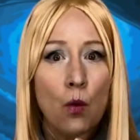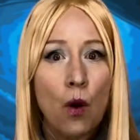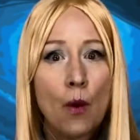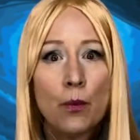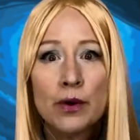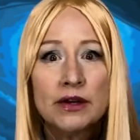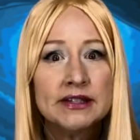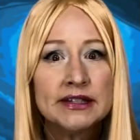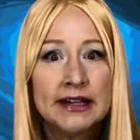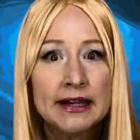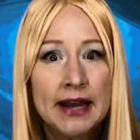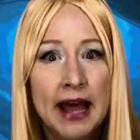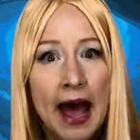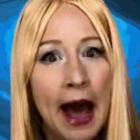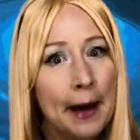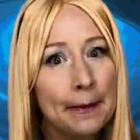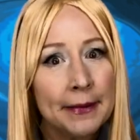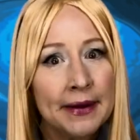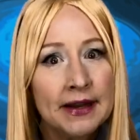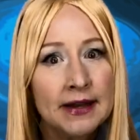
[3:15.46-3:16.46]
what was going to
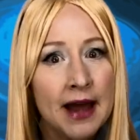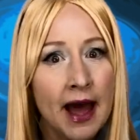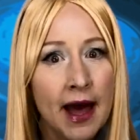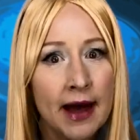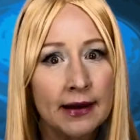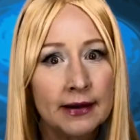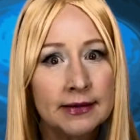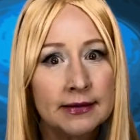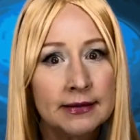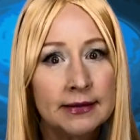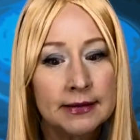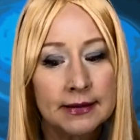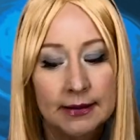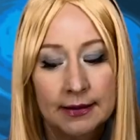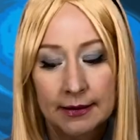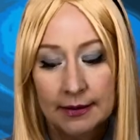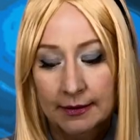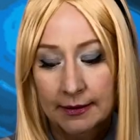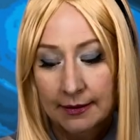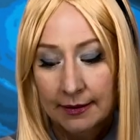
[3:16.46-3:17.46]
happen next.
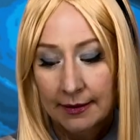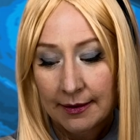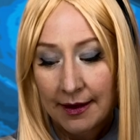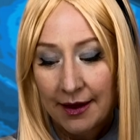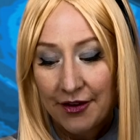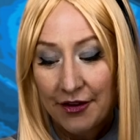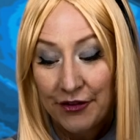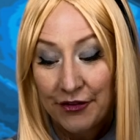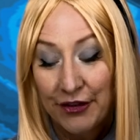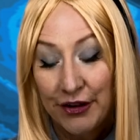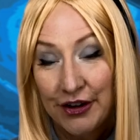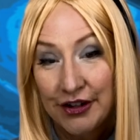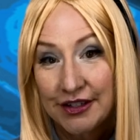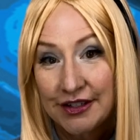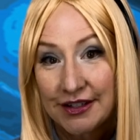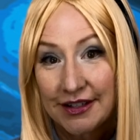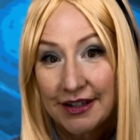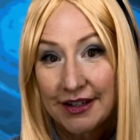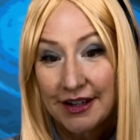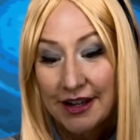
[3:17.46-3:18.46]

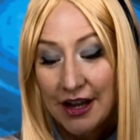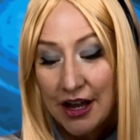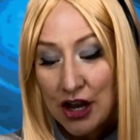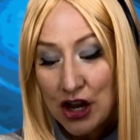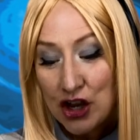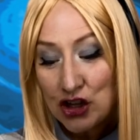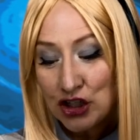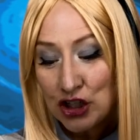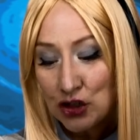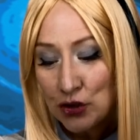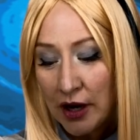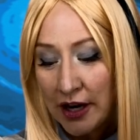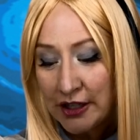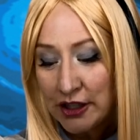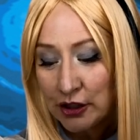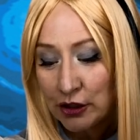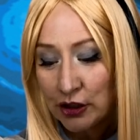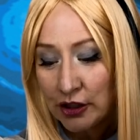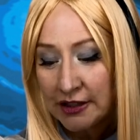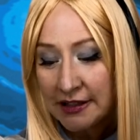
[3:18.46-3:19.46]
First, she tried
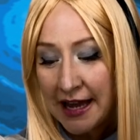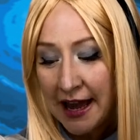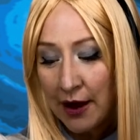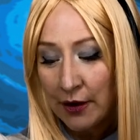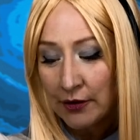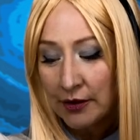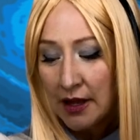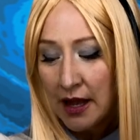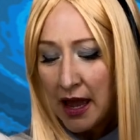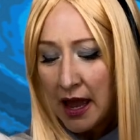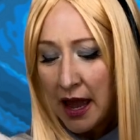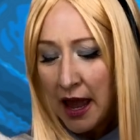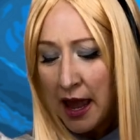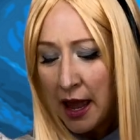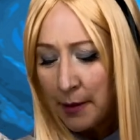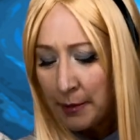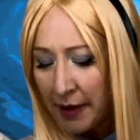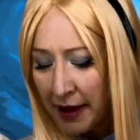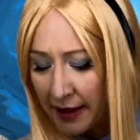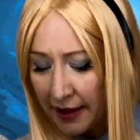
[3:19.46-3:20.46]
to look down
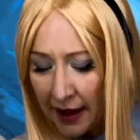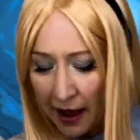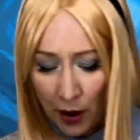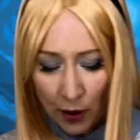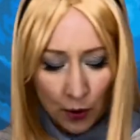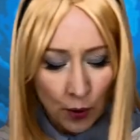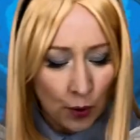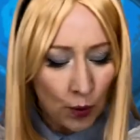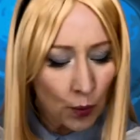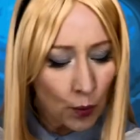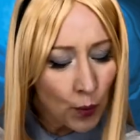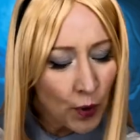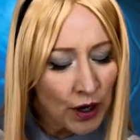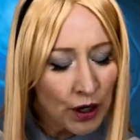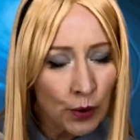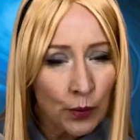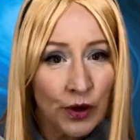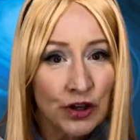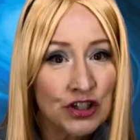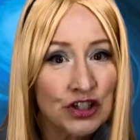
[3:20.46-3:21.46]
and make out what
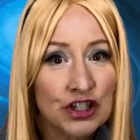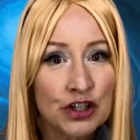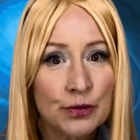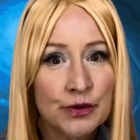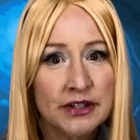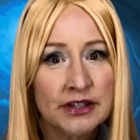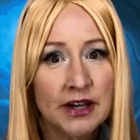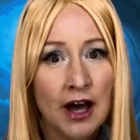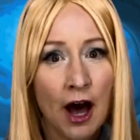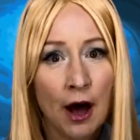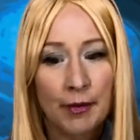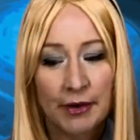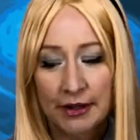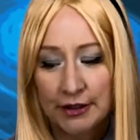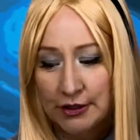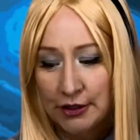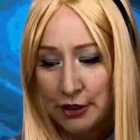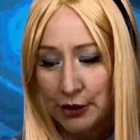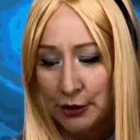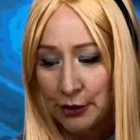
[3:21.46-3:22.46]
it was she was coming
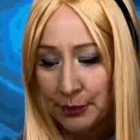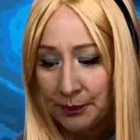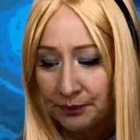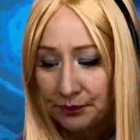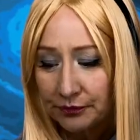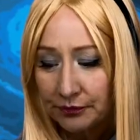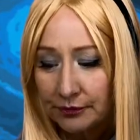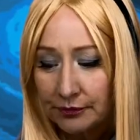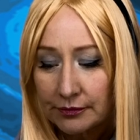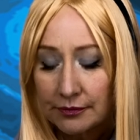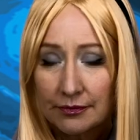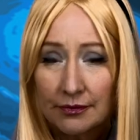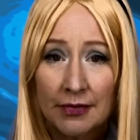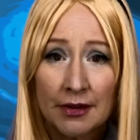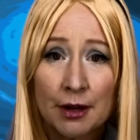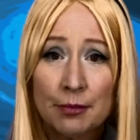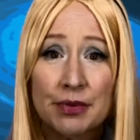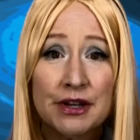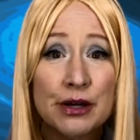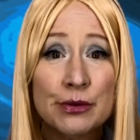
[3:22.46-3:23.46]
to
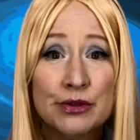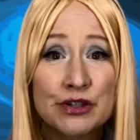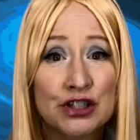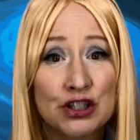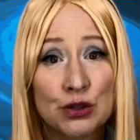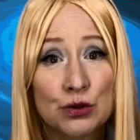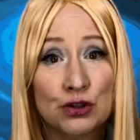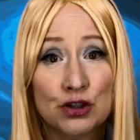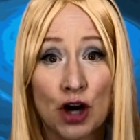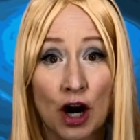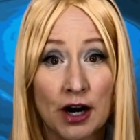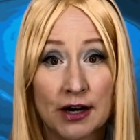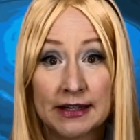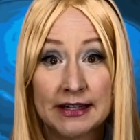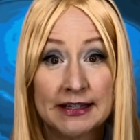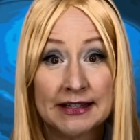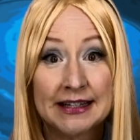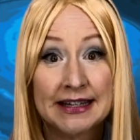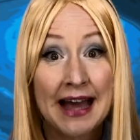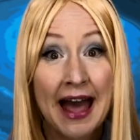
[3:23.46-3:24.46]
but it was too dark to
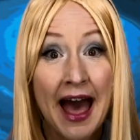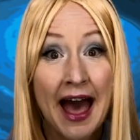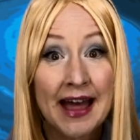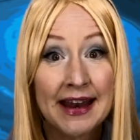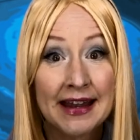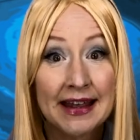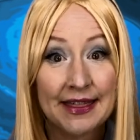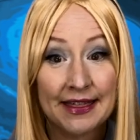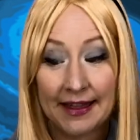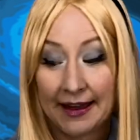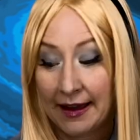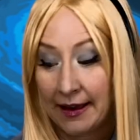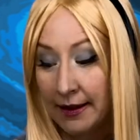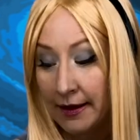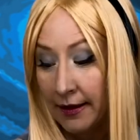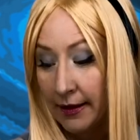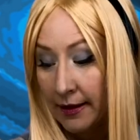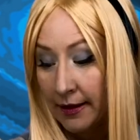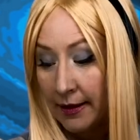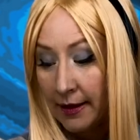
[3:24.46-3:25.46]
see anything.
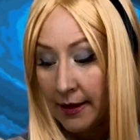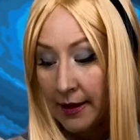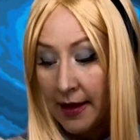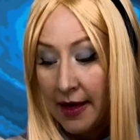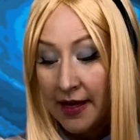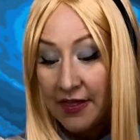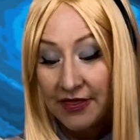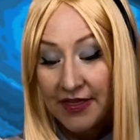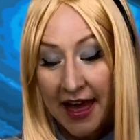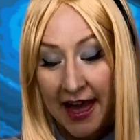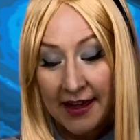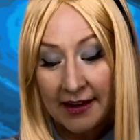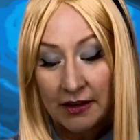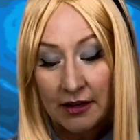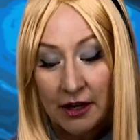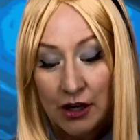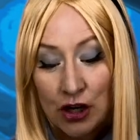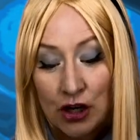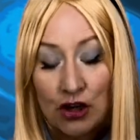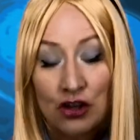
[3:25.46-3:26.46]
Then
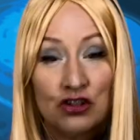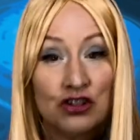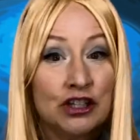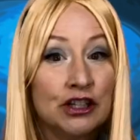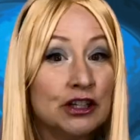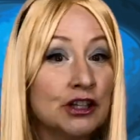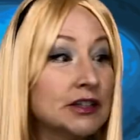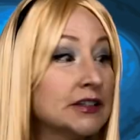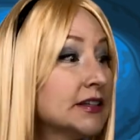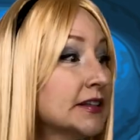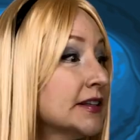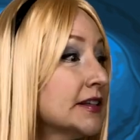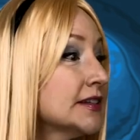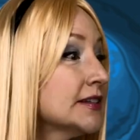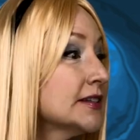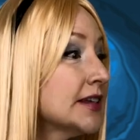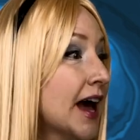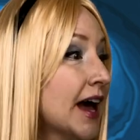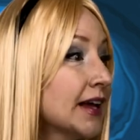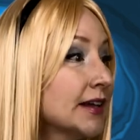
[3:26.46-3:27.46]
she looked at the
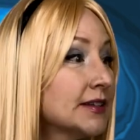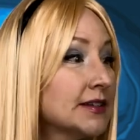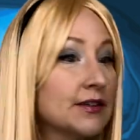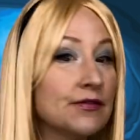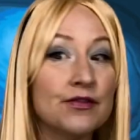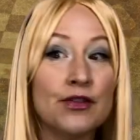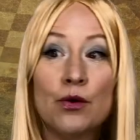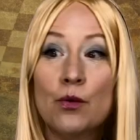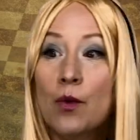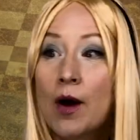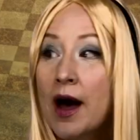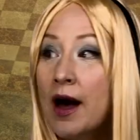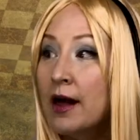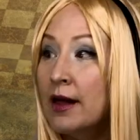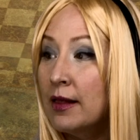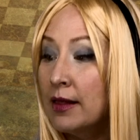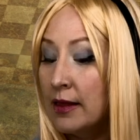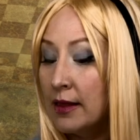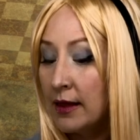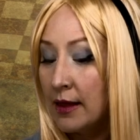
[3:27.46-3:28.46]
sides of the
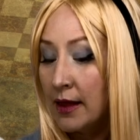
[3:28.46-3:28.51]
well